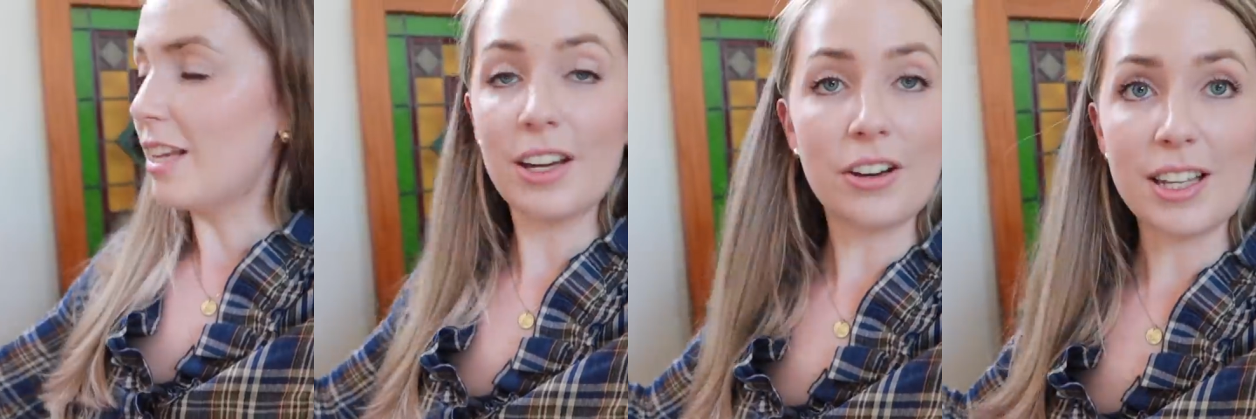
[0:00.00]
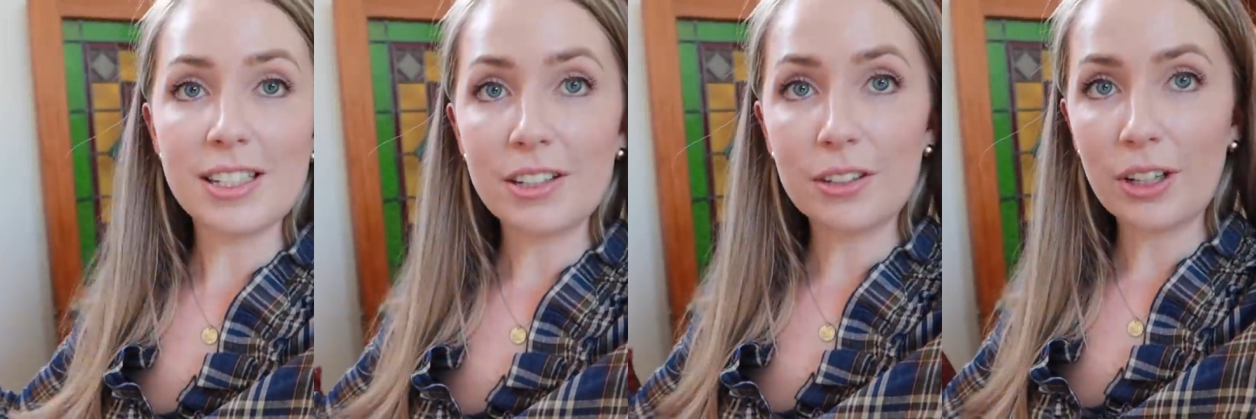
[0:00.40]
There you go, that's a
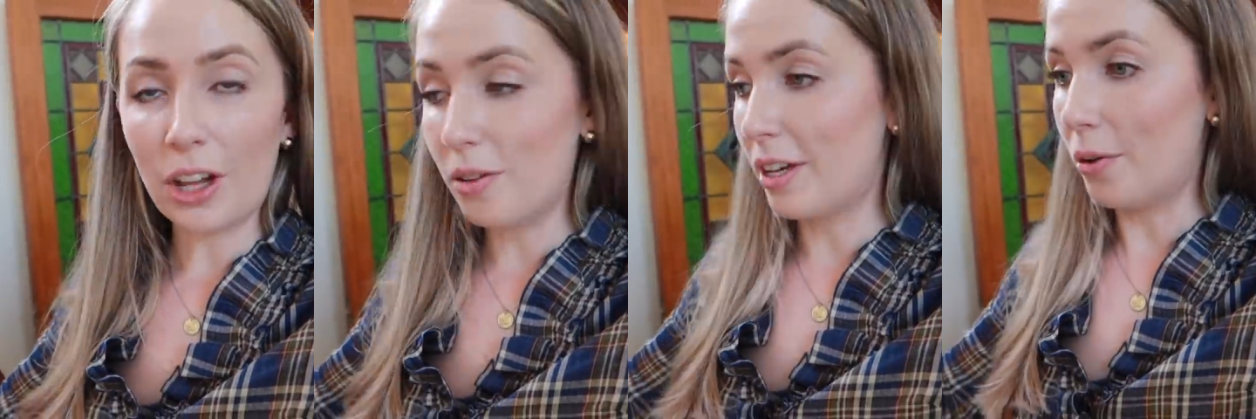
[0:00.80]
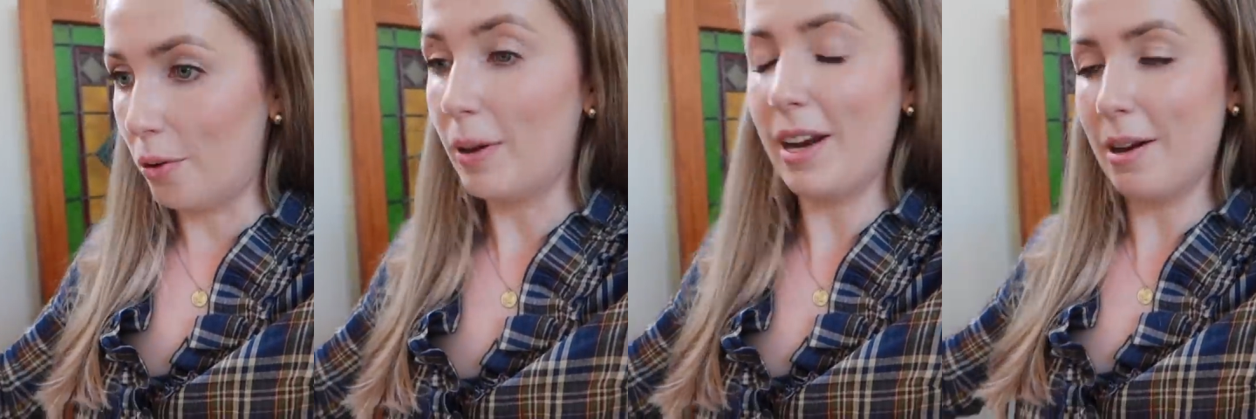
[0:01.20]
little clothing haul,
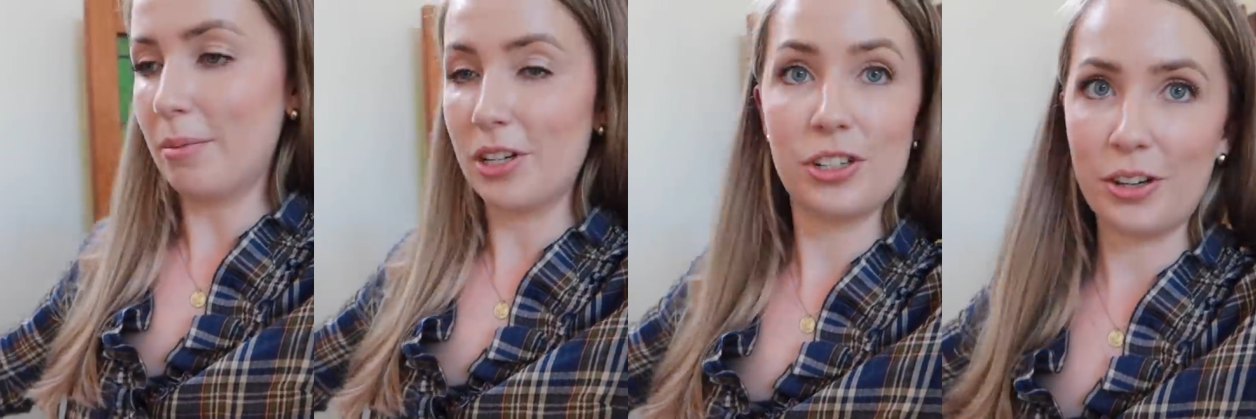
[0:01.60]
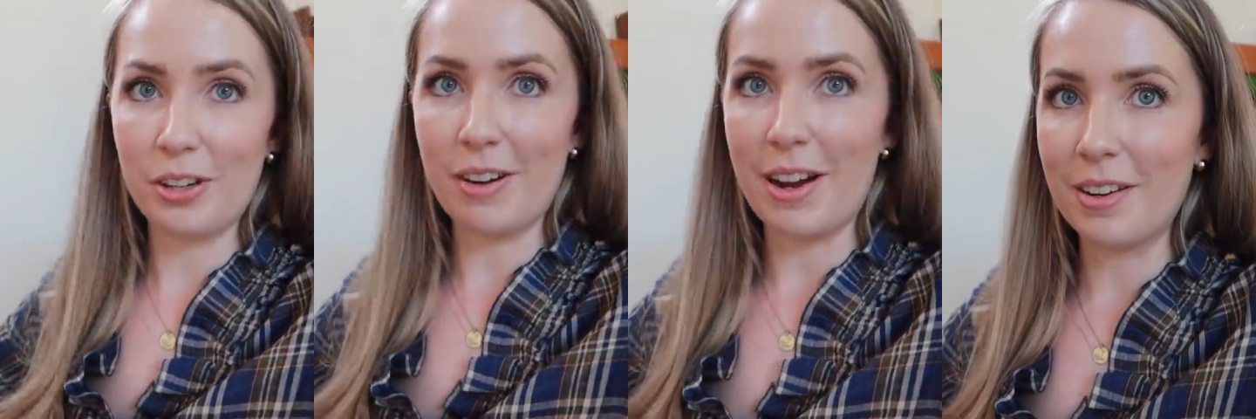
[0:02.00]
but now I'm going to show
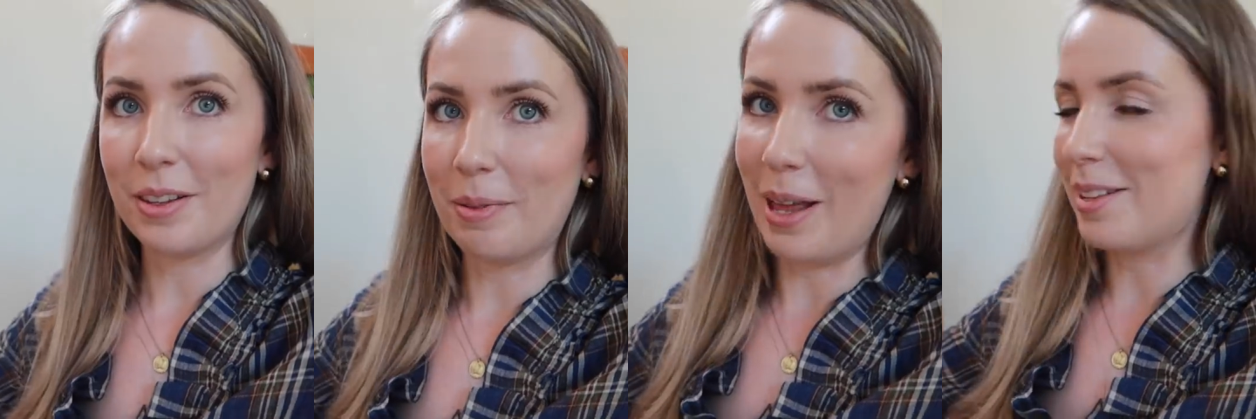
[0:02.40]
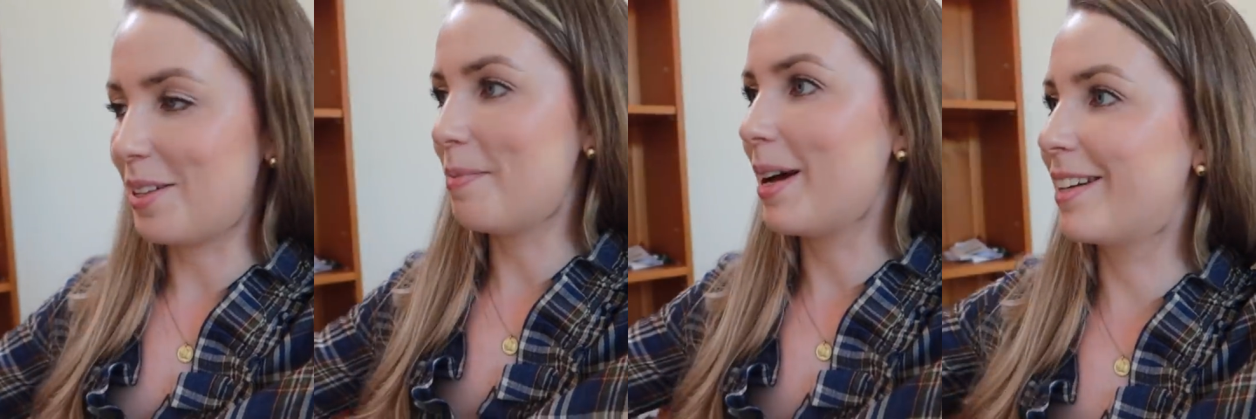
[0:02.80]
you around the plants
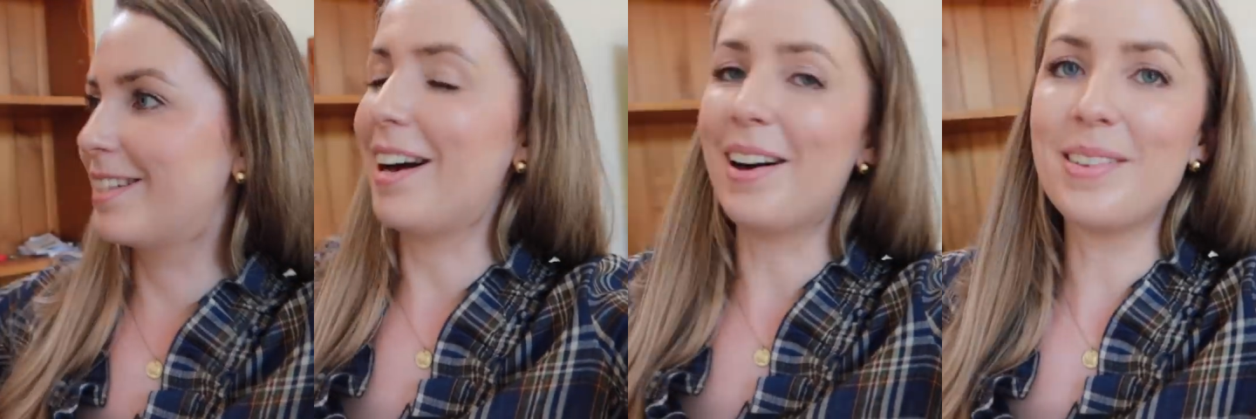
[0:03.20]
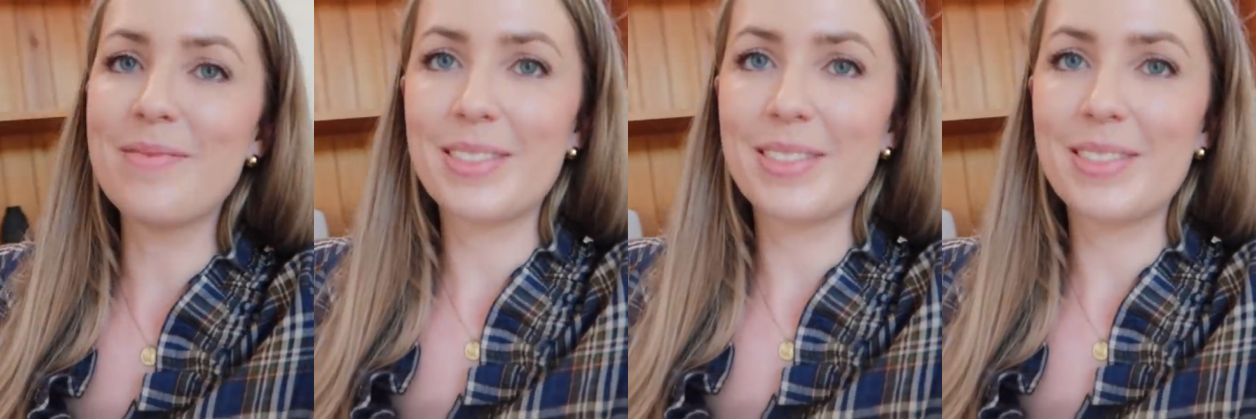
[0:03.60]
I picked up